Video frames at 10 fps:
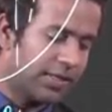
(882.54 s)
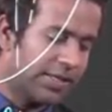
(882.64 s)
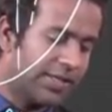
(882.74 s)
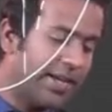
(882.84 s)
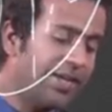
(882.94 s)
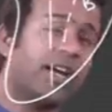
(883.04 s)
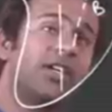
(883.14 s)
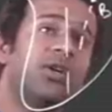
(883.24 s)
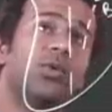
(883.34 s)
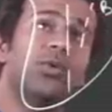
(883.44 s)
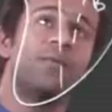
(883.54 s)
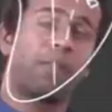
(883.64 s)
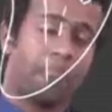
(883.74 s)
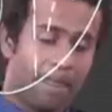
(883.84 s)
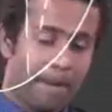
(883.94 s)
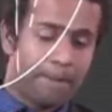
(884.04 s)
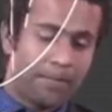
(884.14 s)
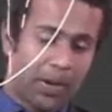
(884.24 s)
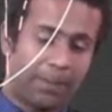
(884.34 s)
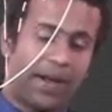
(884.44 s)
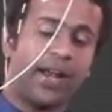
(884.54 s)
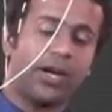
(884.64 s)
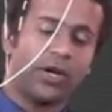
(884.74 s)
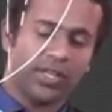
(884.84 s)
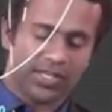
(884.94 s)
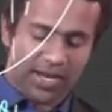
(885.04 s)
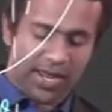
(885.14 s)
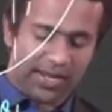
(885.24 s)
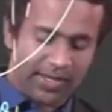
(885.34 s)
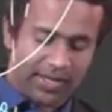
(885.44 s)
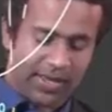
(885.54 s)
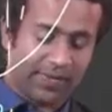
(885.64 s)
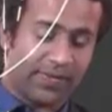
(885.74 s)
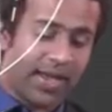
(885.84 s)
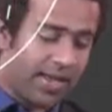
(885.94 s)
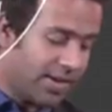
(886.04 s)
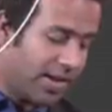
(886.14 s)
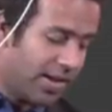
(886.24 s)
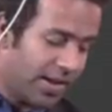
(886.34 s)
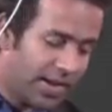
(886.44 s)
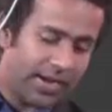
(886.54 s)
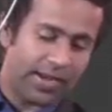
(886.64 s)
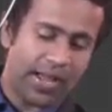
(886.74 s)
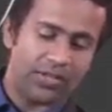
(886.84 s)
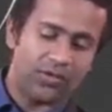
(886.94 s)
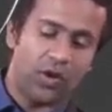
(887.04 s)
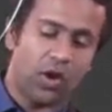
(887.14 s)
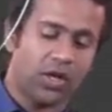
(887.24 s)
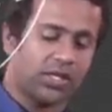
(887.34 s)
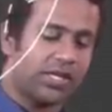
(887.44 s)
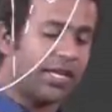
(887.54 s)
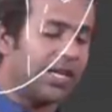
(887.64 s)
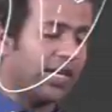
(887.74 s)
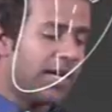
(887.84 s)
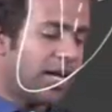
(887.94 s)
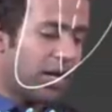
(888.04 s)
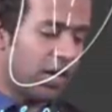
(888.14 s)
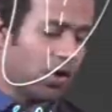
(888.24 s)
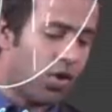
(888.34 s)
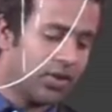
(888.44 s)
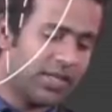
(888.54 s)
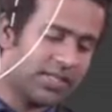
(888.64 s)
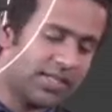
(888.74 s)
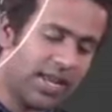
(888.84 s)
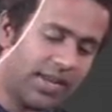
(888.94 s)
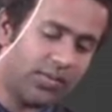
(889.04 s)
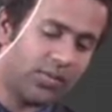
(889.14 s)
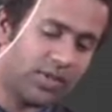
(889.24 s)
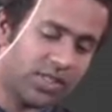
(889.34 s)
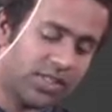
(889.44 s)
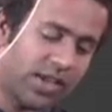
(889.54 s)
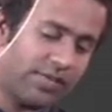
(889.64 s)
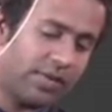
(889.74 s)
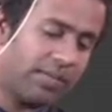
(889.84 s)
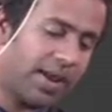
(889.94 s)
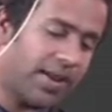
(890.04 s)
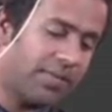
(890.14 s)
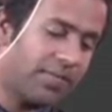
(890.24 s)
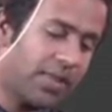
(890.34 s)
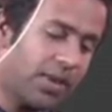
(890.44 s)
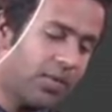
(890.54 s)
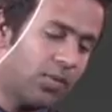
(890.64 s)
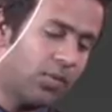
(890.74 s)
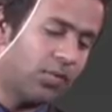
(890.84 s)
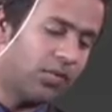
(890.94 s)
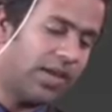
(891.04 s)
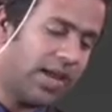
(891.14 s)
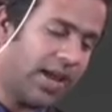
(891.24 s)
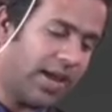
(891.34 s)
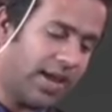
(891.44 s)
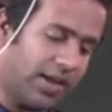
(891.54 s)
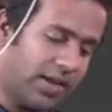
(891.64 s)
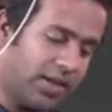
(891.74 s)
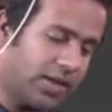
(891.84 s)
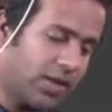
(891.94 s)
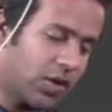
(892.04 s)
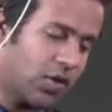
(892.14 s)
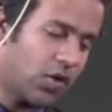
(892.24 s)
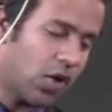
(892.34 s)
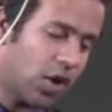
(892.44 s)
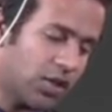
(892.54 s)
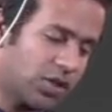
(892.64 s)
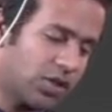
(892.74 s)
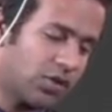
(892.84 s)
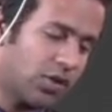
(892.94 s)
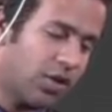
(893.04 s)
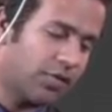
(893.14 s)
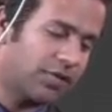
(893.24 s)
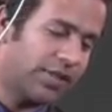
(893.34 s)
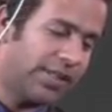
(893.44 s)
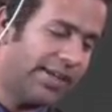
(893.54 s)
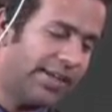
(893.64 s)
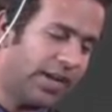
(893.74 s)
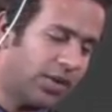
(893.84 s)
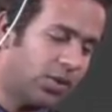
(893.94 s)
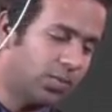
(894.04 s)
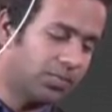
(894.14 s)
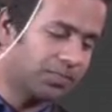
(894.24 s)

theta 2 perpendicular to this line, and then it has velocity along this line, which is given by VA cos of theta 2,